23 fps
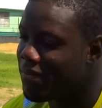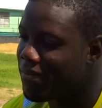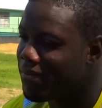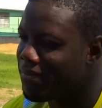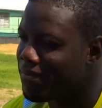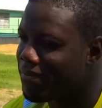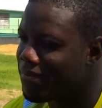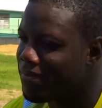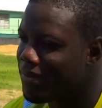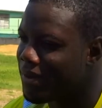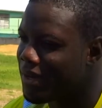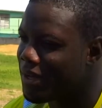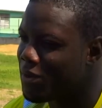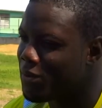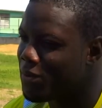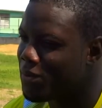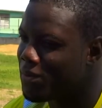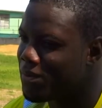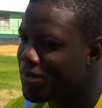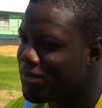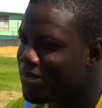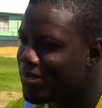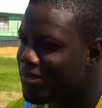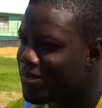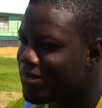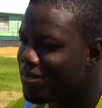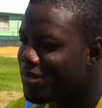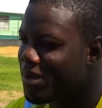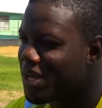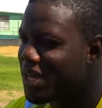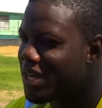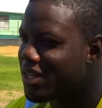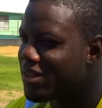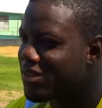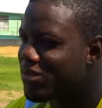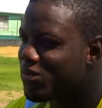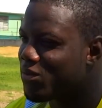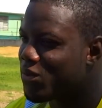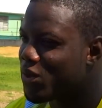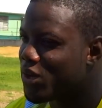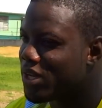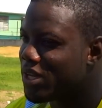If I don't make it